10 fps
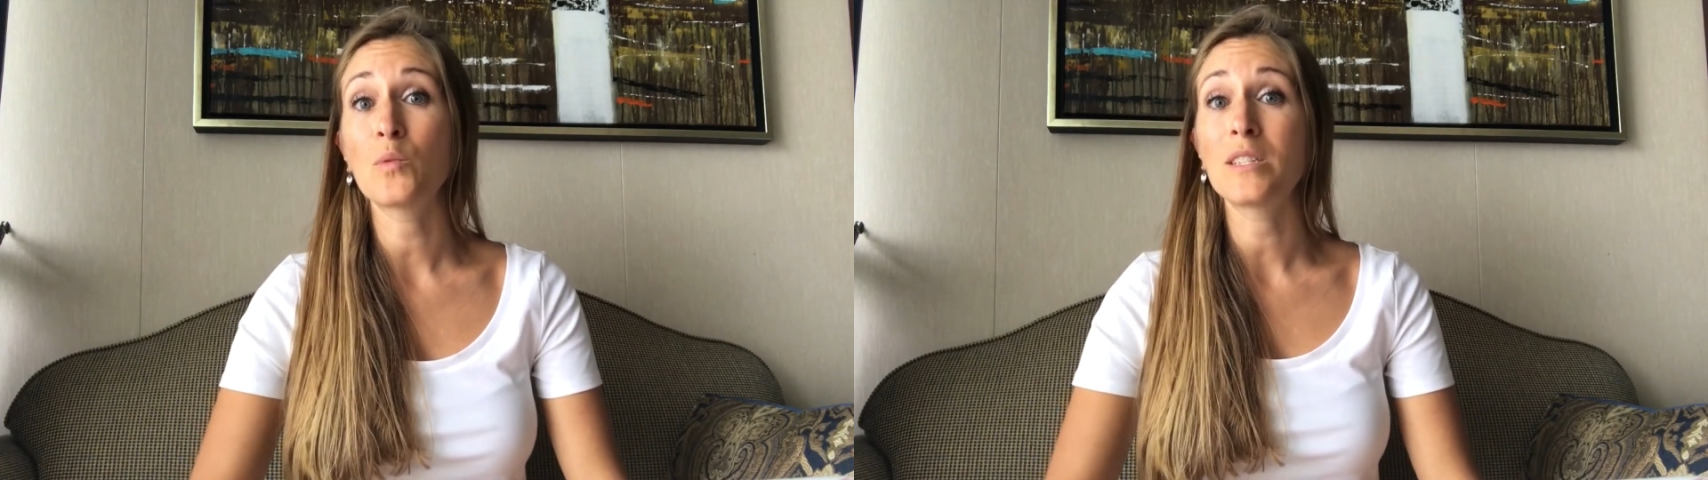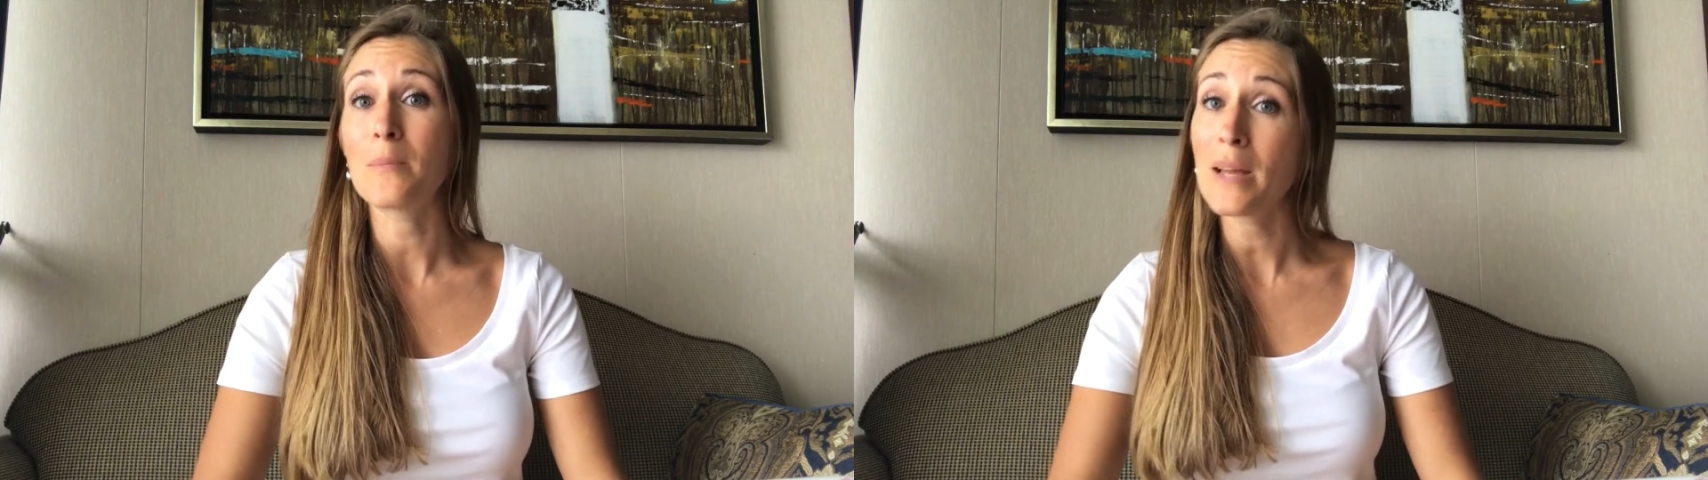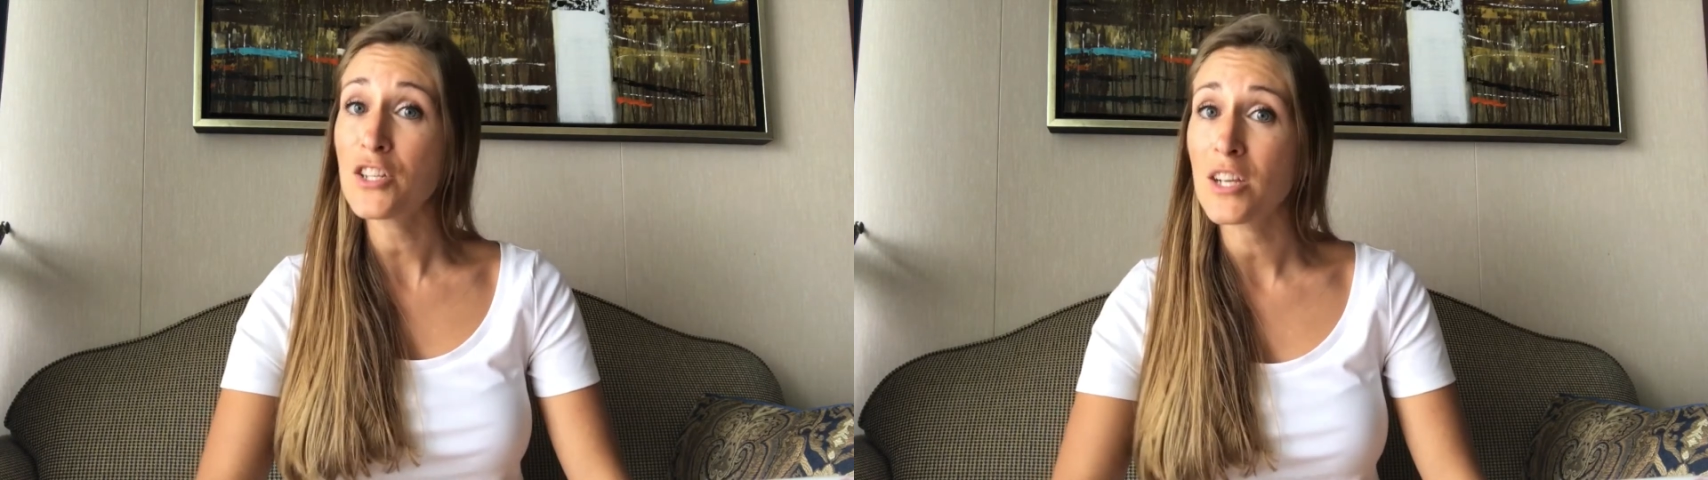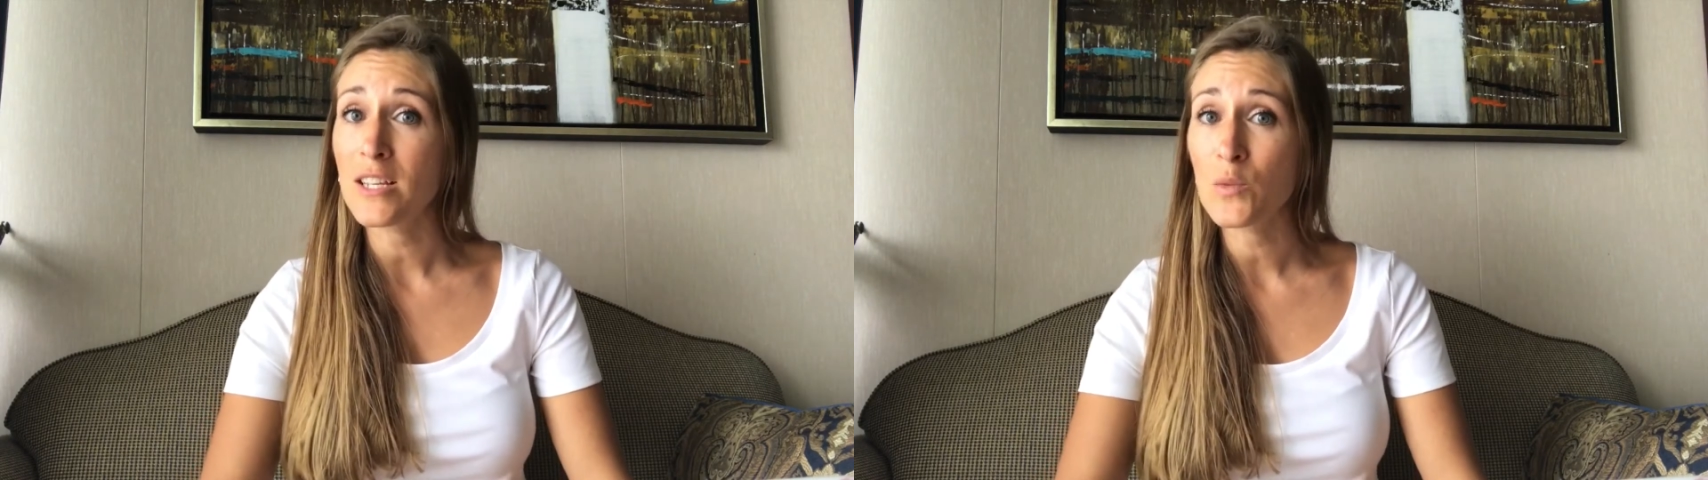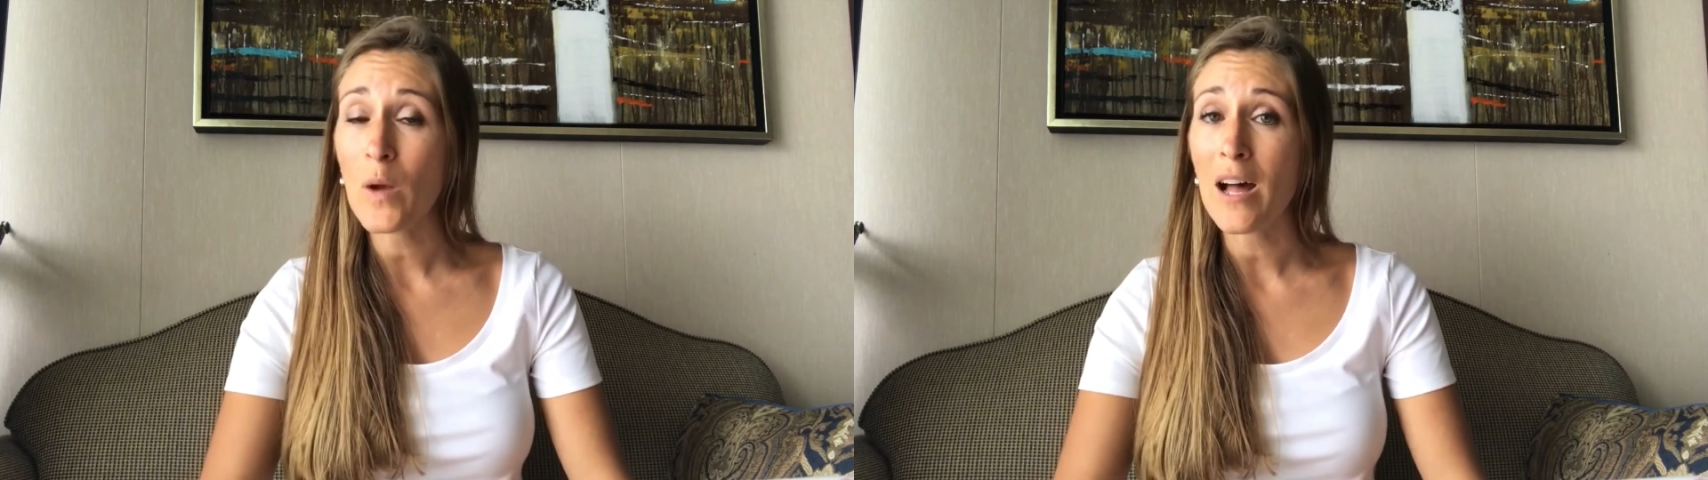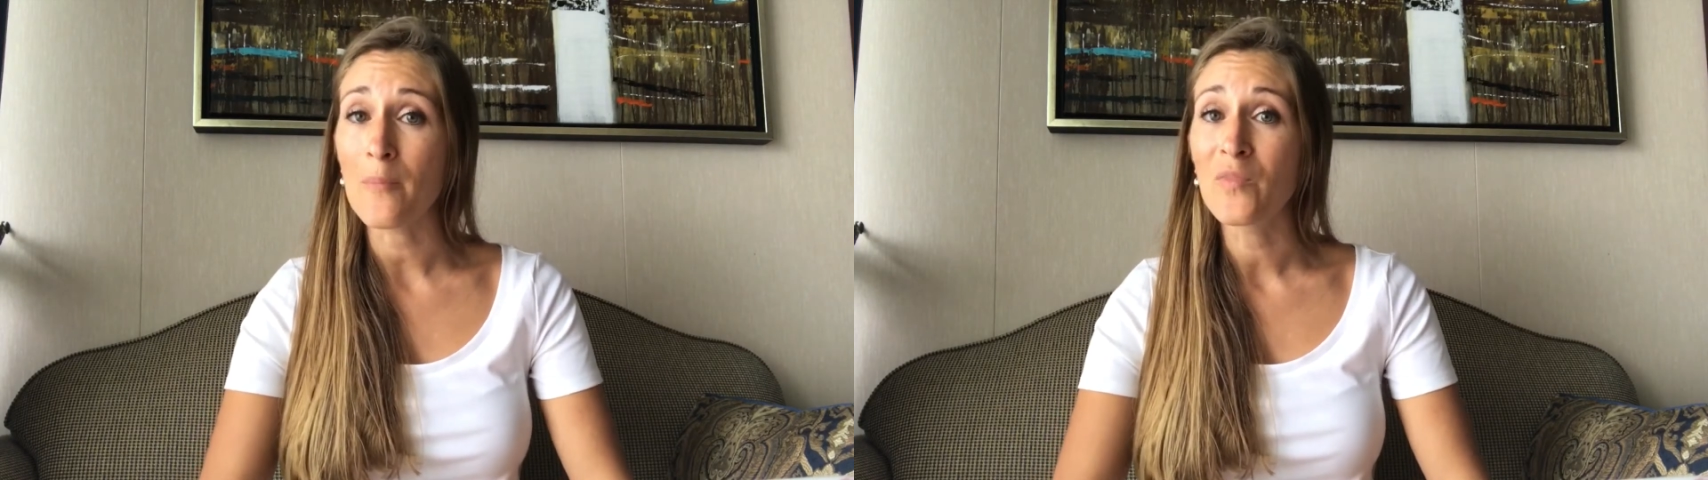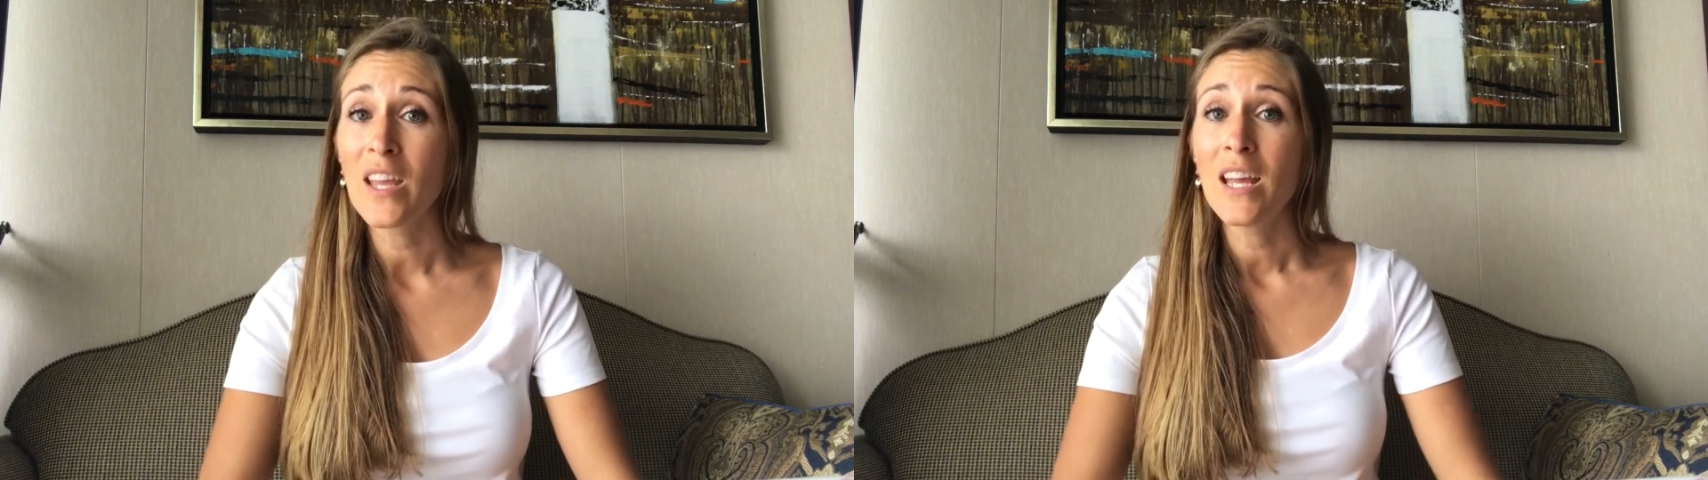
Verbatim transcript: with dementia as well,